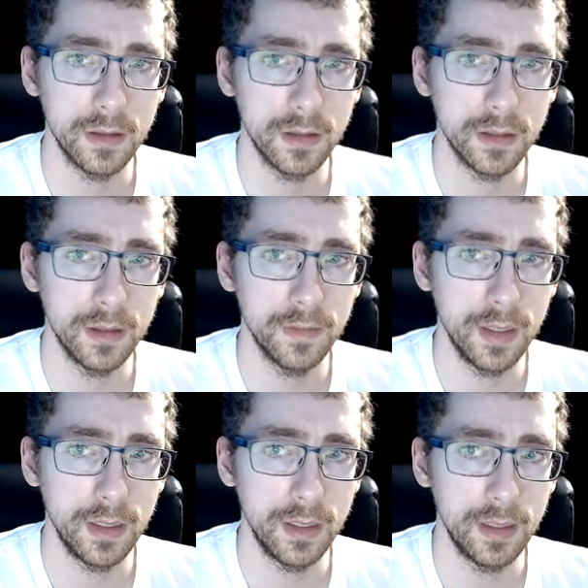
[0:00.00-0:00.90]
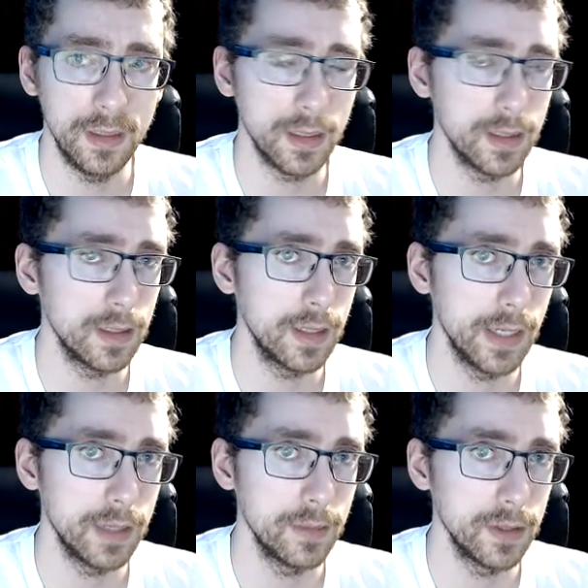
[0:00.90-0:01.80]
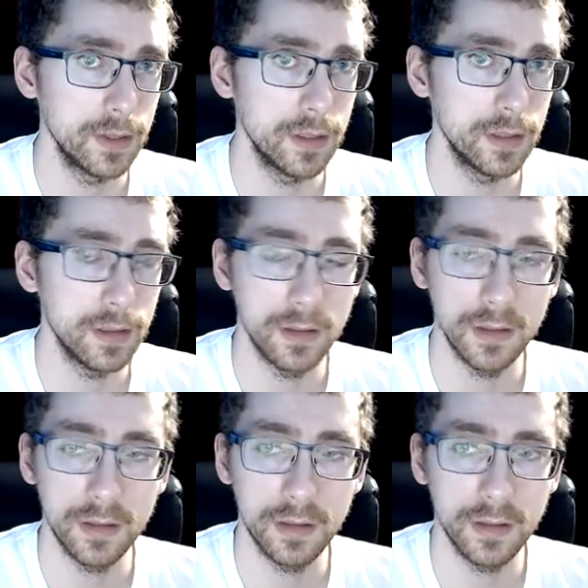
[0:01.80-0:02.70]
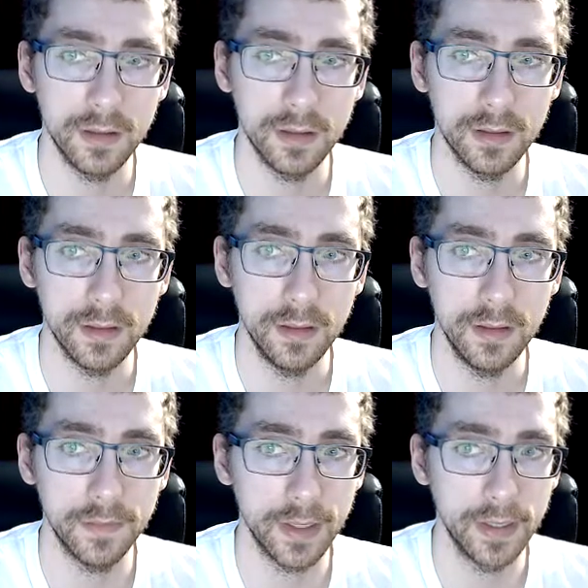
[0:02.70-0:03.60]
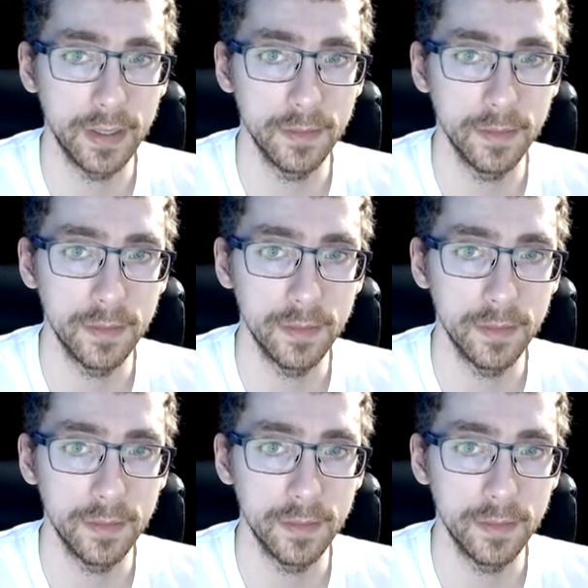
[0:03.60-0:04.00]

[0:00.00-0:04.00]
If they need darn cameras to find them,